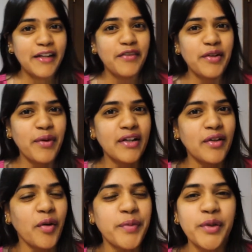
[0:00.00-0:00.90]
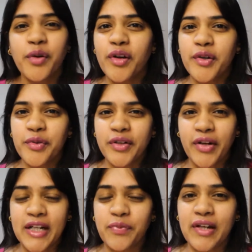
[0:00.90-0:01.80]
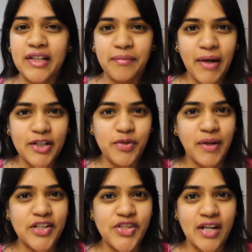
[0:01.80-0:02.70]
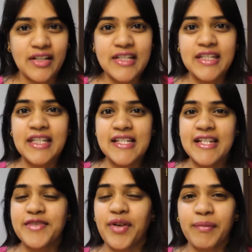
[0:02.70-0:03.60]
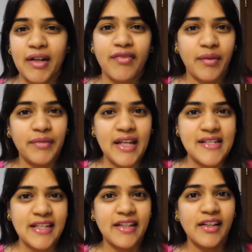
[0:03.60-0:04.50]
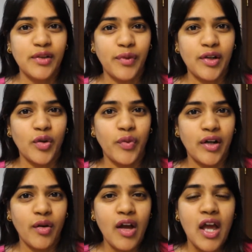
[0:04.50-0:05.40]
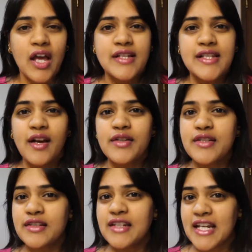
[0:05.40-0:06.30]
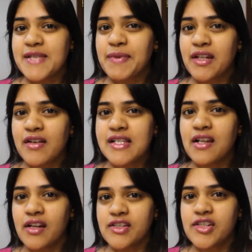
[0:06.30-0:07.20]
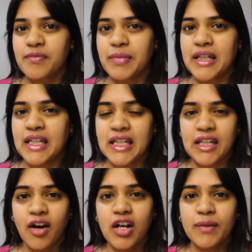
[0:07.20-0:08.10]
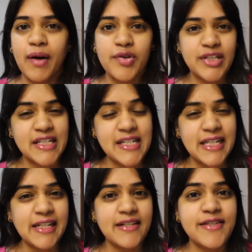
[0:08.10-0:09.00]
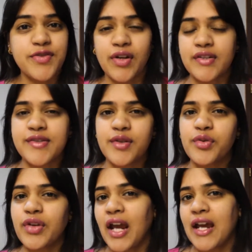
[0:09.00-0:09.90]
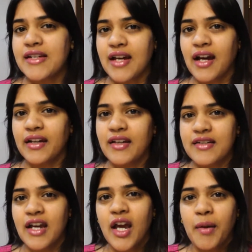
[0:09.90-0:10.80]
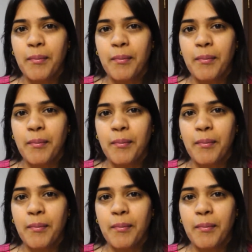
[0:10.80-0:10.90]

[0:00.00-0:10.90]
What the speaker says: Hi everyone, hope you all doing great. Welcome back to my channel. This is Ramya from Desi Girl 1010. So today's video is going to be all about concealers, drugstore and high-end.